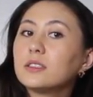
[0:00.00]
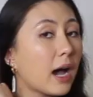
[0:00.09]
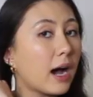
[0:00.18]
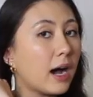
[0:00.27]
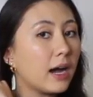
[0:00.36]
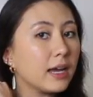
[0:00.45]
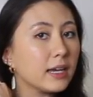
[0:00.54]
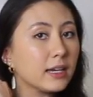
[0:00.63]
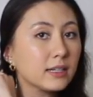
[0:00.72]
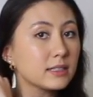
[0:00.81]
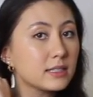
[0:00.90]

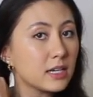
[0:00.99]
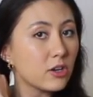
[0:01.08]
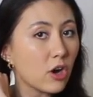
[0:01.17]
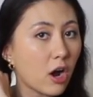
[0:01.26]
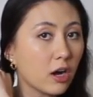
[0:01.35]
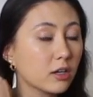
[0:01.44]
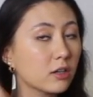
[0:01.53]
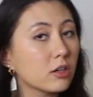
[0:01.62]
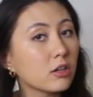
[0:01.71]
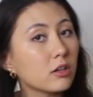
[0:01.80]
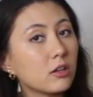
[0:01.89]
I did not
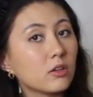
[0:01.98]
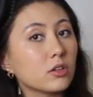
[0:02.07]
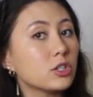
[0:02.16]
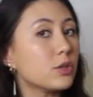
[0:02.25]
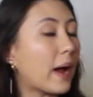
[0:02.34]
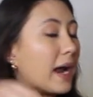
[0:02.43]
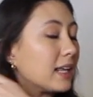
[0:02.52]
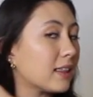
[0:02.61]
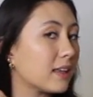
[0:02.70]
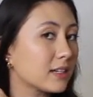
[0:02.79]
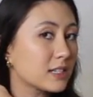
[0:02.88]
curl or do
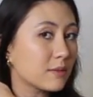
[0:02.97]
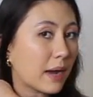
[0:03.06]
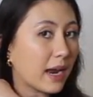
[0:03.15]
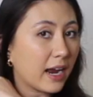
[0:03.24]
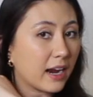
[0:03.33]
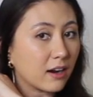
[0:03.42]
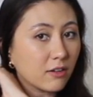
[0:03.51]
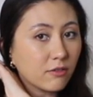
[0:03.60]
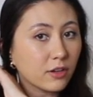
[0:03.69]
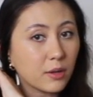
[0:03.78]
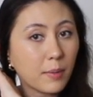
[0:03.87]
anything to my hair
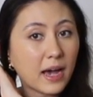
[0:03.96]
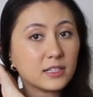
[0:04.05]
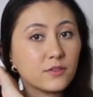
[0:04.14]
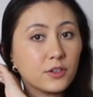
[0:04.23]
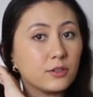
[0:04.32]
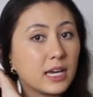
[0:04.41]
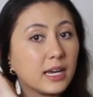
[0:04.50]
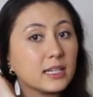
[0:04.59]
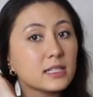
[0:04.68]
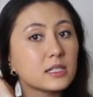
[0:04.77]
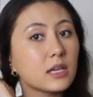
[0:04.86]
for the past few
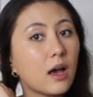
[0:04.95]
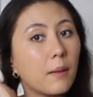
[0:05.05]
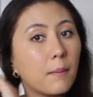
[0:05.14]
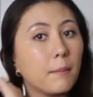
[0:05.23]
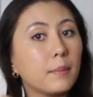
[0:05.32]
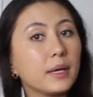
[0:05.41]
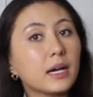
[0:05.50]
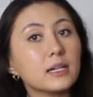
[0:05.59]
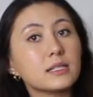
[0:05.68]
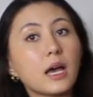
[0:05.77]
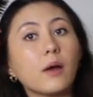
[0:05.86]
days because
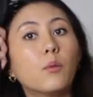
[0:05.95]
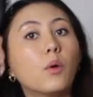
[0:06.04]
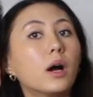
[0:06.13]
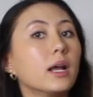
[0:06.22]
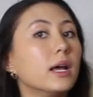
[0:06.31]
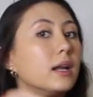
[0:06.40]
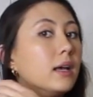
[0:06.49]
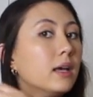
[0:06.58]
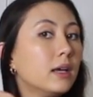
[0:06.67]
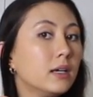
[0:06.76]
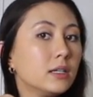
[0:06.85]
I wanted
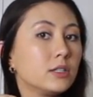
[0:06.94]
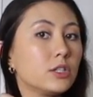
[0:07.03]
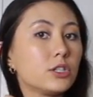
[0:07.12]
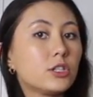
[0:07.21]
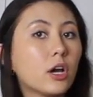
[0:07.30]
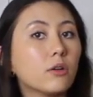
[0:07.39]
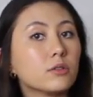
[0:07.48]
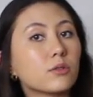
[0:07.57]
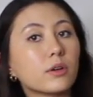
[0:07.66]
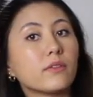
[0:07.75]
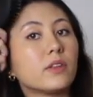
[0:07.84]
to show sort
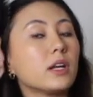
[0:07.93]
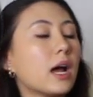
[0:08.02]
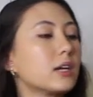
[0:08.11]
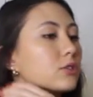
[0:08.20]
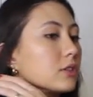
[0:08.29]
of the natural